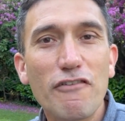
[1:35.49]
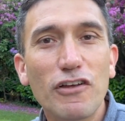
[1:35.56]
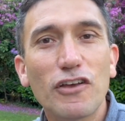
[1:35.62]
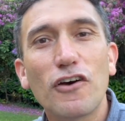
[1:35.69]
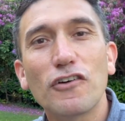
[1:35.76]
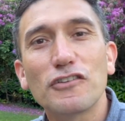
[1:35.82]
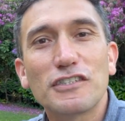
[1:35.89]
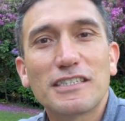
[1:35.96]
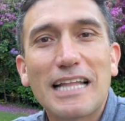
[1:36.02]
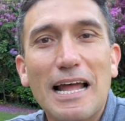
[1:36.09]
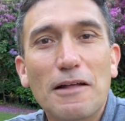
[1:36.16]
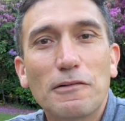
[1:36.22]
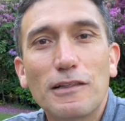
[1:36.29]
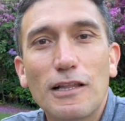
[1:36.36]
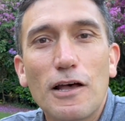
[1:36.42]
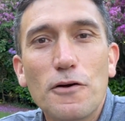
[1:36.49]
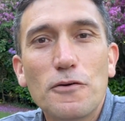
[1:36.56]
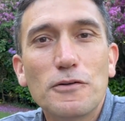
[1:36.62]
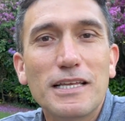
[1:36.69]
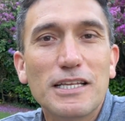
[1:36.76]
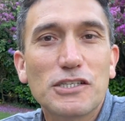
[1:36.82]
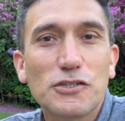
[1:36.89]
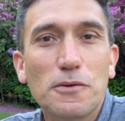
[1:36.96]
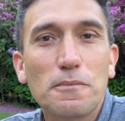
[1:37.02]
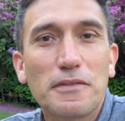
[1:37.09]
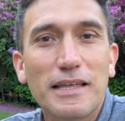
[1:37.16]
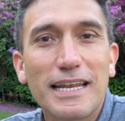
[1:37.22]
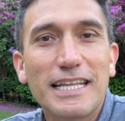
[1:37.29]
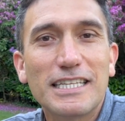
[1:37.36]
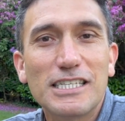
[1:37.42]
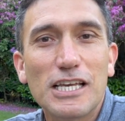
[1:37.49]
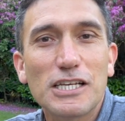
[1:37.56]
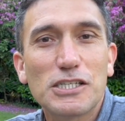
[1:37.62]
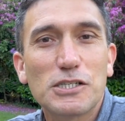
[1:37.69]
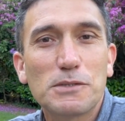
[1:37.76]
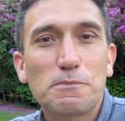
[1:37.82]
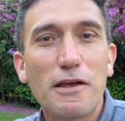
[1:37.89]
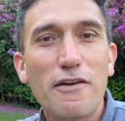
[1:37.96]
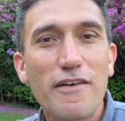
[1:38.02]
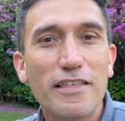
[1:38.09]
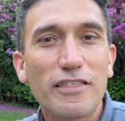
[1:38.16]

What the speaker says: and God's downloaded something into your spirit